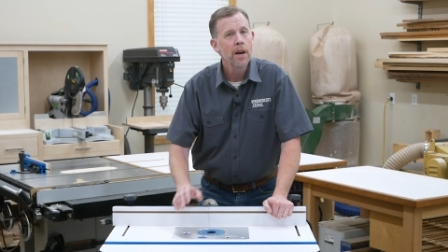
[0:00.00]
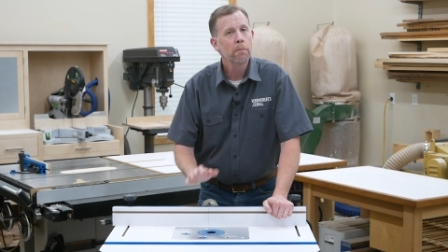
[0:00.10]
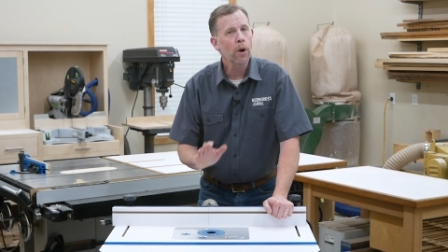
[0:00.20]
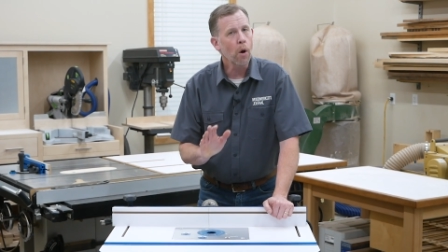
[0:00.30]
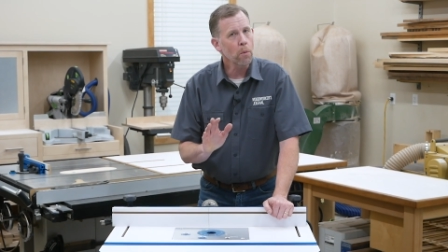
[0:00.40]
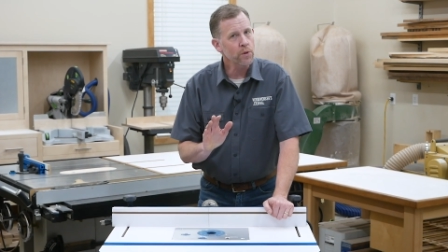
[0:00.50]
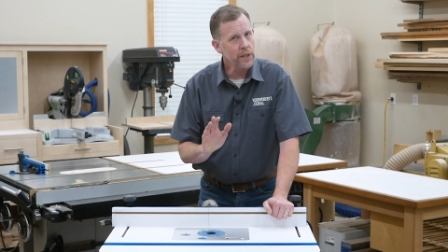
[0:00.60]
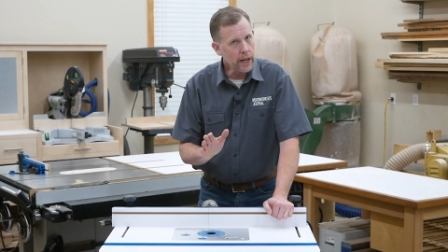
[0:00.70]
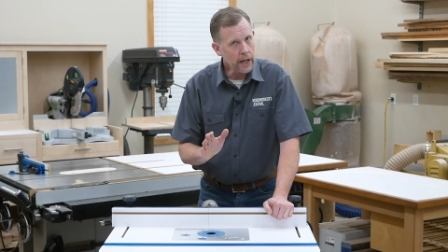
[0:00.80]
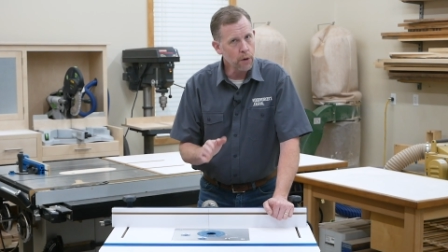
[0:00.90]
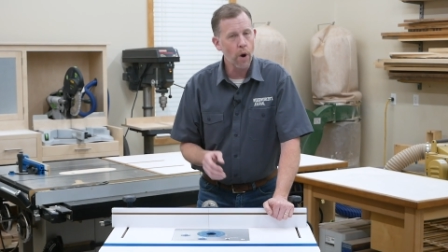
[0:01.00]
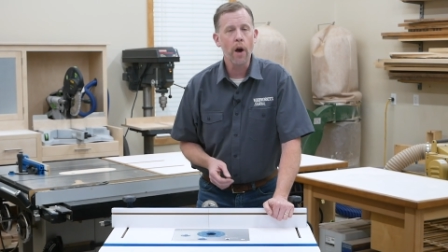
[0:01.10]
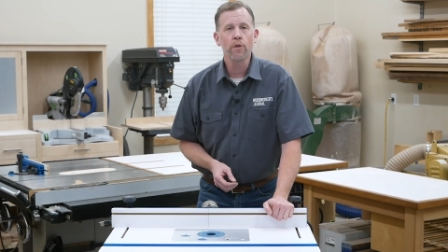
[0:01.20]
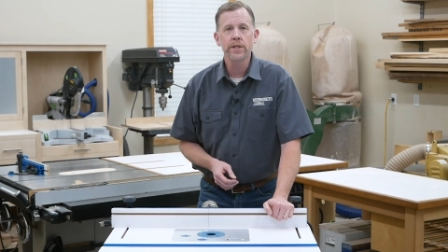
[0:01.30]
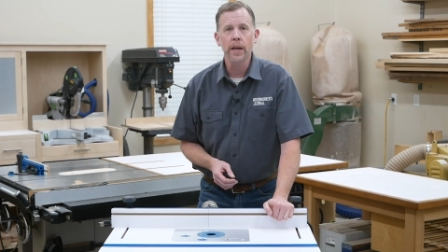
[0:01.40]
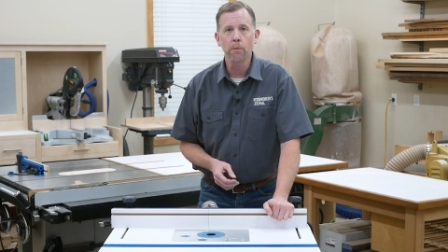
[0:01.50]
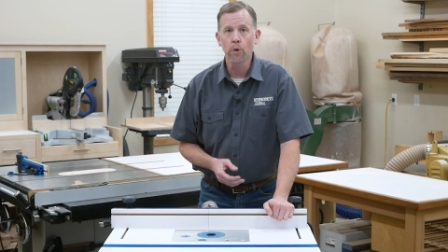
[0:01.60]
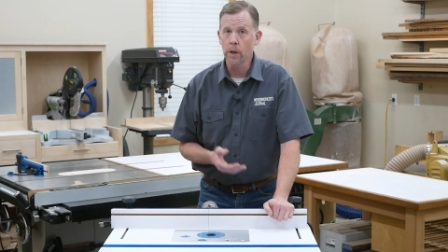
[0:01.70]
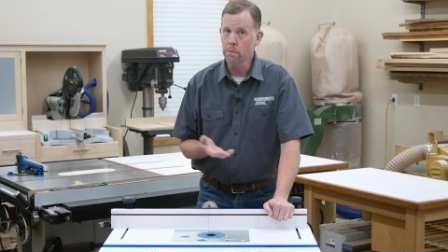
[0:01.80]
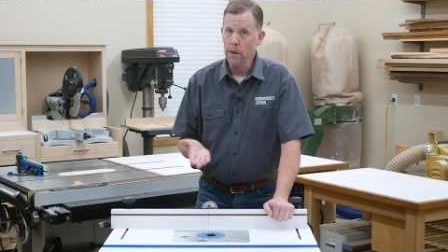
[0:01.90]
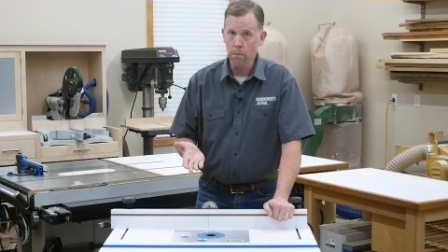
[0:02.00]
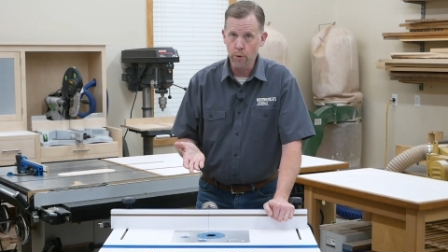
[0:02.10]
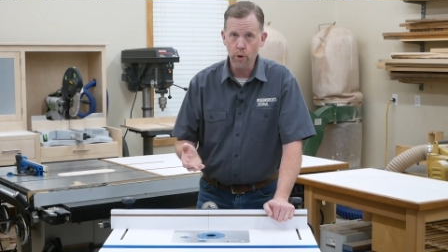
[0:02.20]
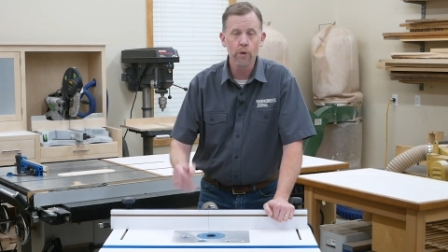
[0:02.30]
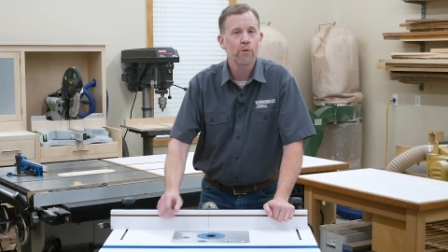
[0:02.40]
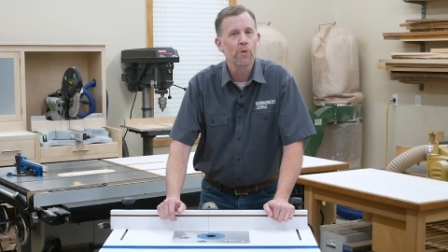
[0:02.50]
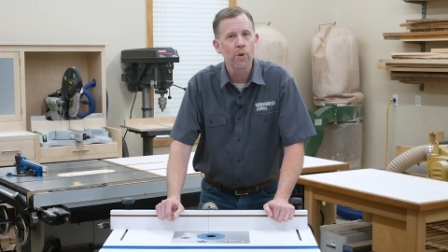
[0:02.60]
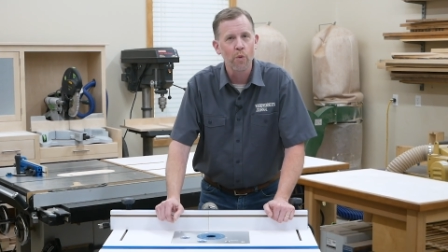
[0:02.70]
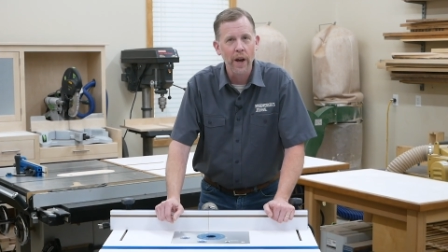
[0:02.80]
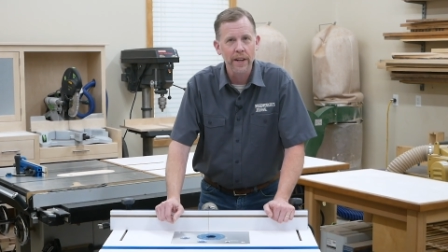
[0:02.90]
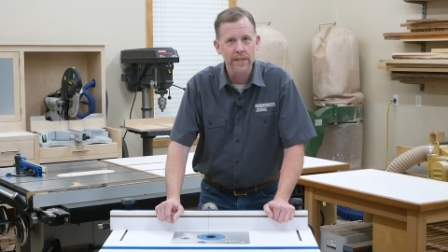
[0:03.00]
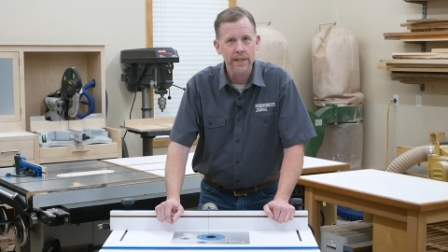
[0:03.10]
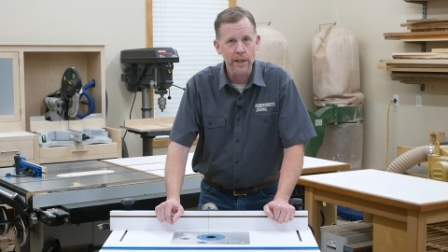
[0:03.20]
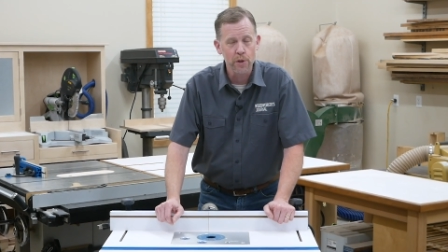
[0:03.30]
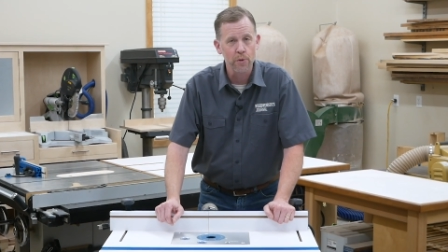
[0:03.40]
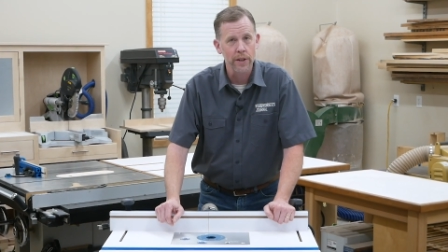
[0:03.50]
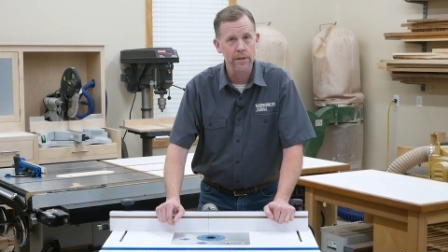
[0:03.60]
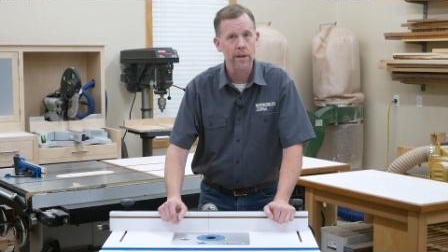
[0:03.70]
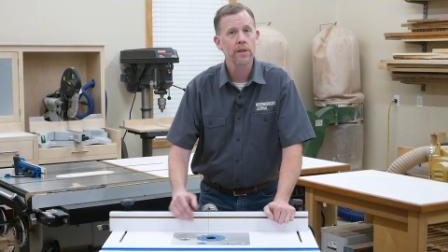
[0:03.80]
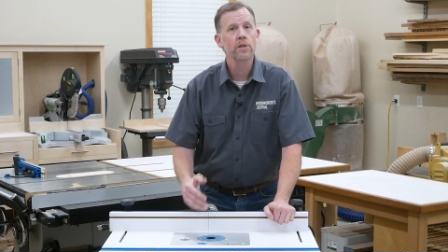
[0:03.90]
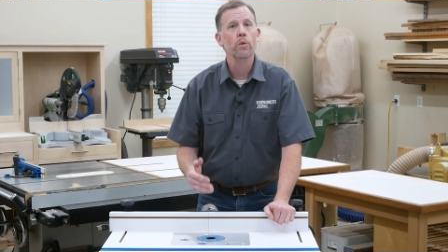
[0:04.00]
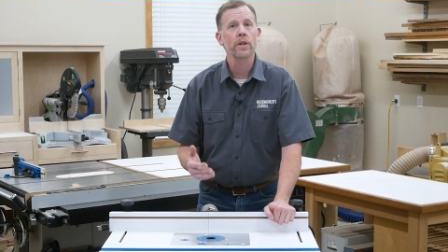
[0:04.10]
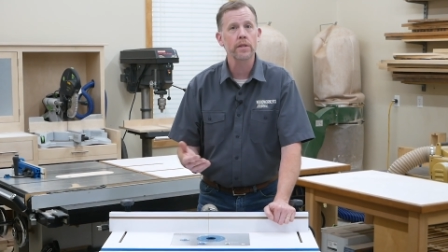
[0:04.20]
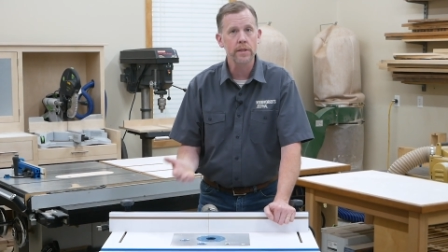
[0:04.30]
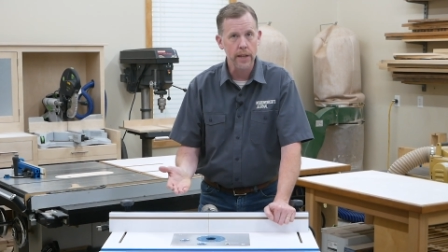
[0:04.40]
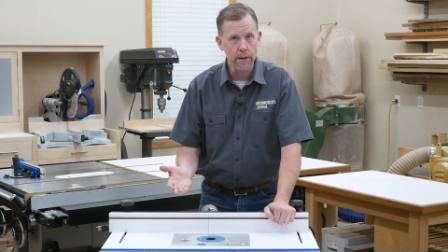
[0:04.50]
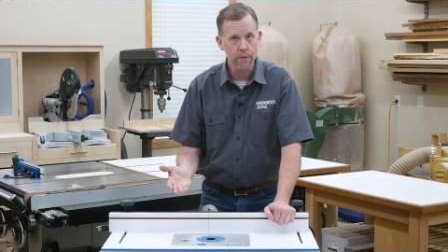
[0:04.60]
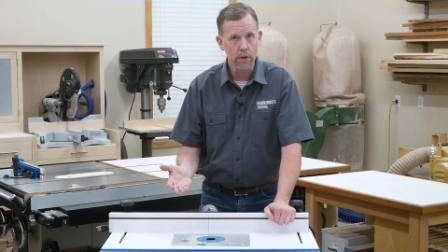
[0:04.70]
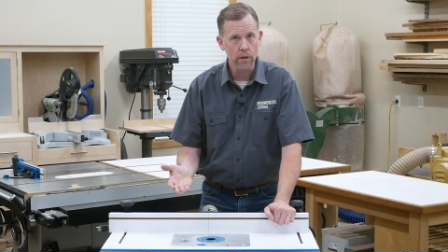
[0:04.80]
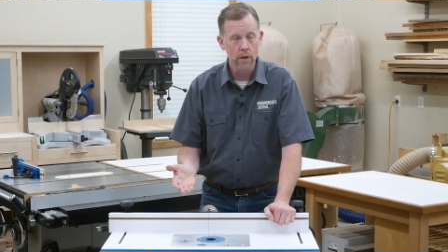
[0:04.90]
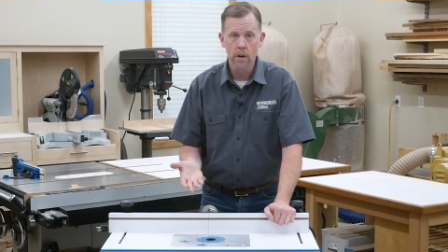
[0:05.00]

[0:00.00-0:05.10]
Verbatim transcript: But almost any router table can be improved with the right accessories, so it's safer,